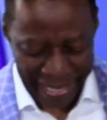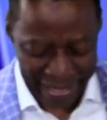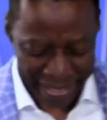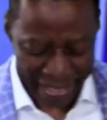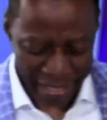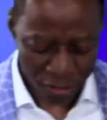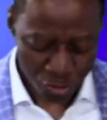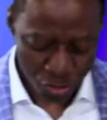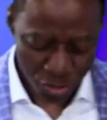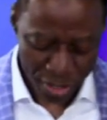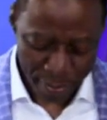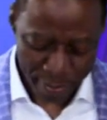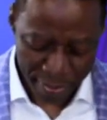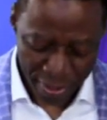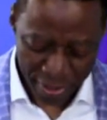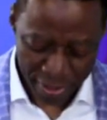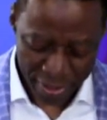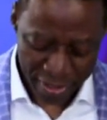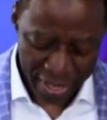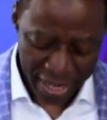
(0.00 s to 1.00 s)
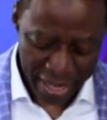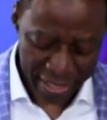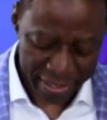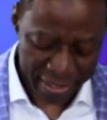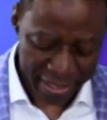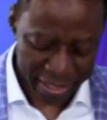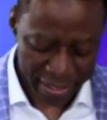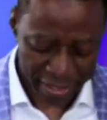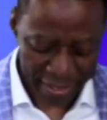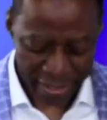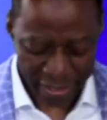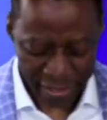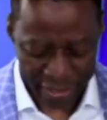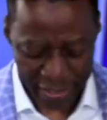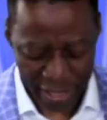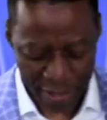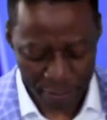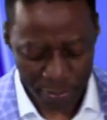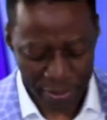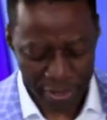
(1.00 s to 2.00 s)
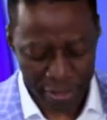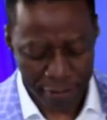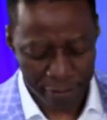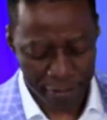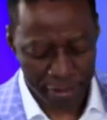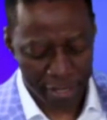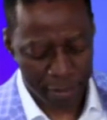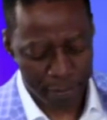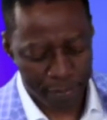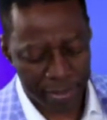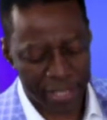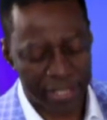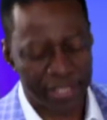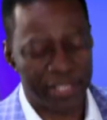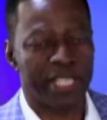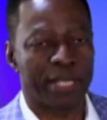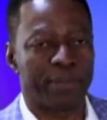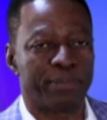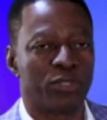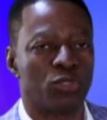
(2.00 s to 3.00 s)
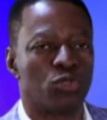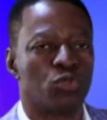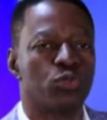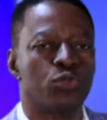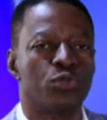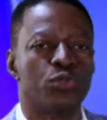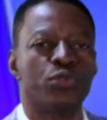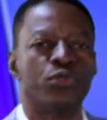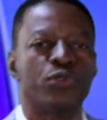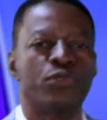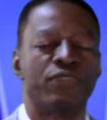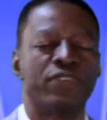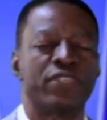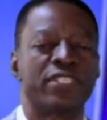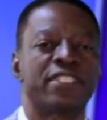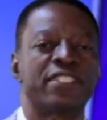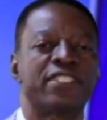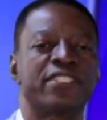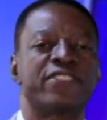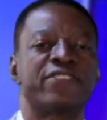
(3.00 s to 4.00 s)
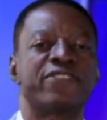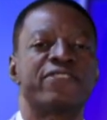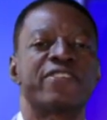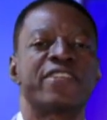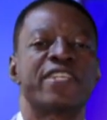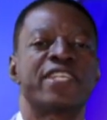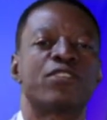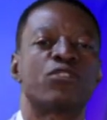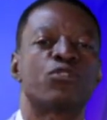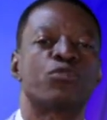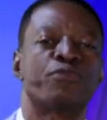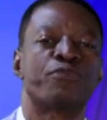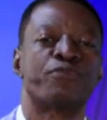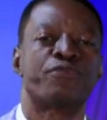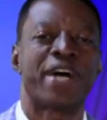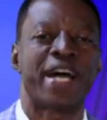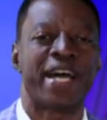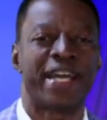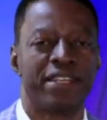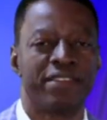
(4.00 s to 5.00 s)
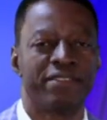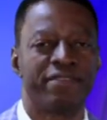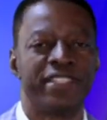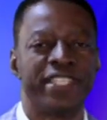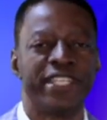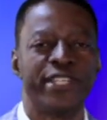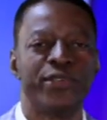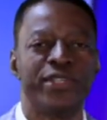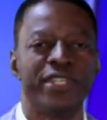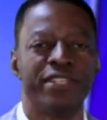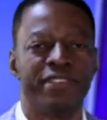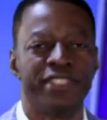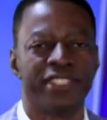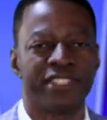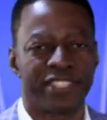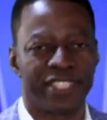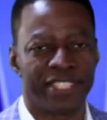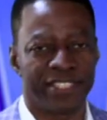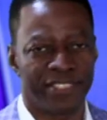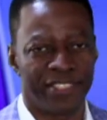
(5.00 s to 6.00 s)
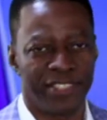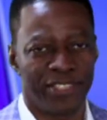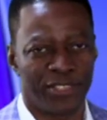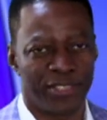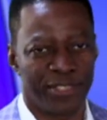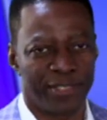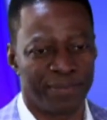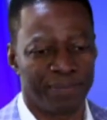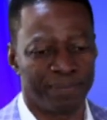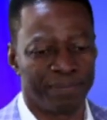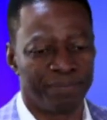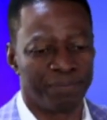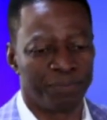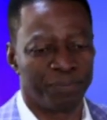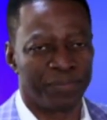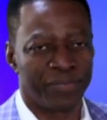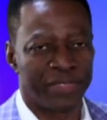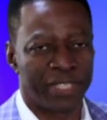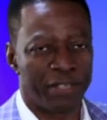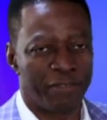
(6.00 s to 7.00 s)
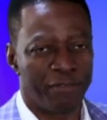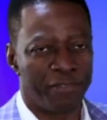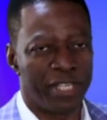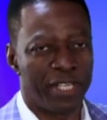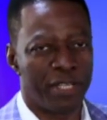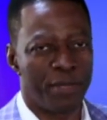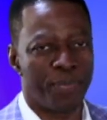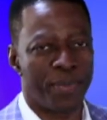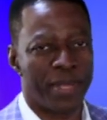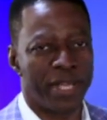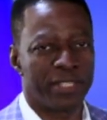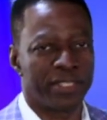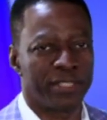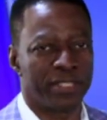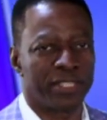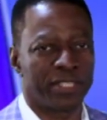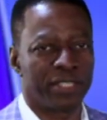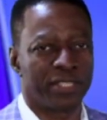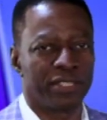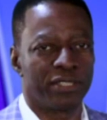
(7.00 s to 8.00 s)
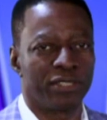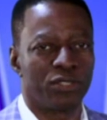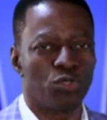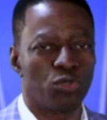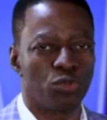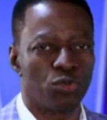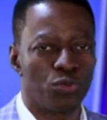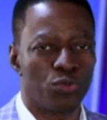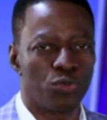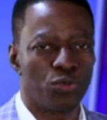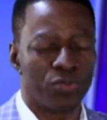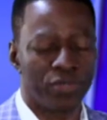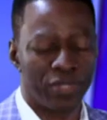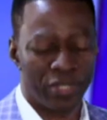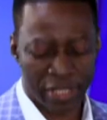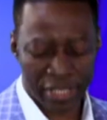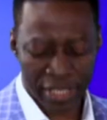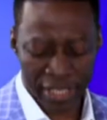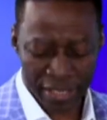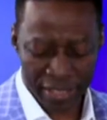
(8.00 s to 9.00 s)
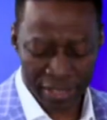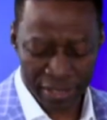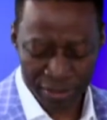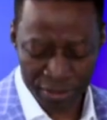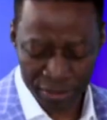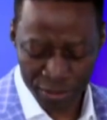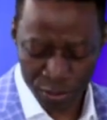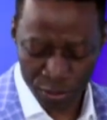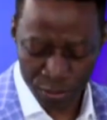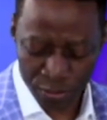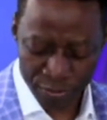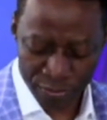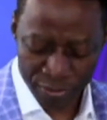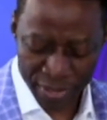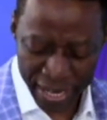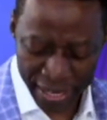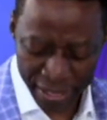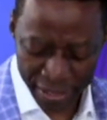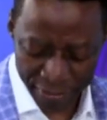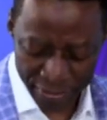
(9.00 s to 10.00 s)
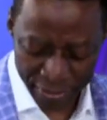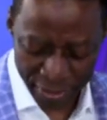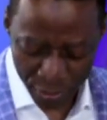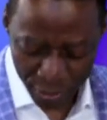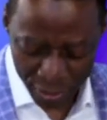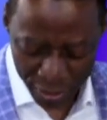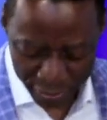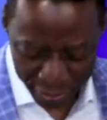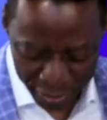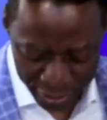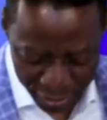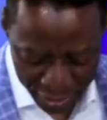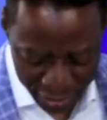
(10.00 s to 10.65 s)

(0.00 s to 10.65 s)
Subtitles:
Let's read about Christ and his example in Philippians chapter 2, verses 3 to 5, New Living Translation. Philippians 2, 3 to 5, New Living